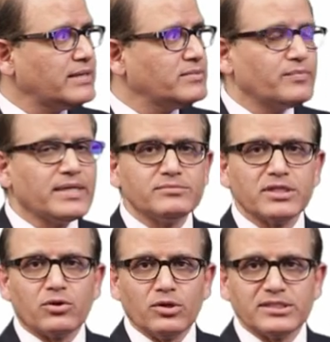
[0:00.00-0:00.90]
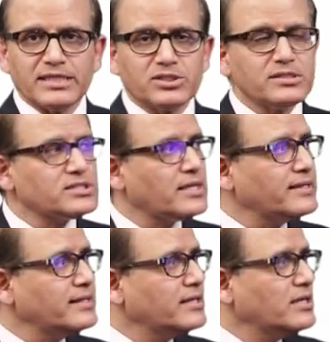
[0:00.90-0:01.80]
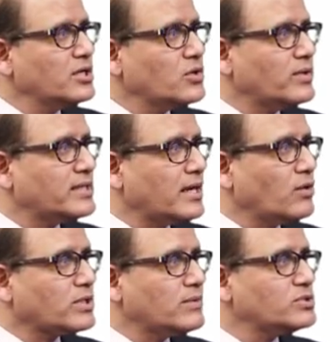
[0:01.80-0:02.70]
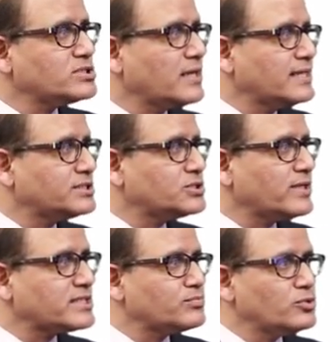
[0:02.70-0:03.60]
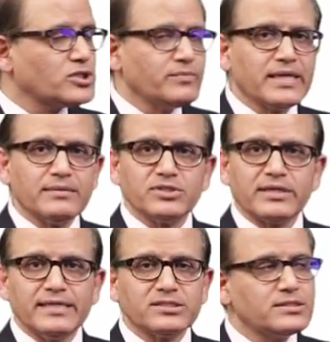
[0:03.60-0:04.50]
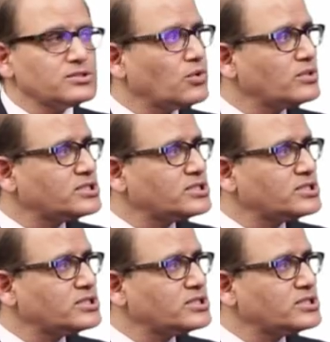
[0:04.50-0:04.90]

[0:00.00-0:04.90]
time, it becomes a cross-sectional study. Whether outcome was related to exposure becomes a case-control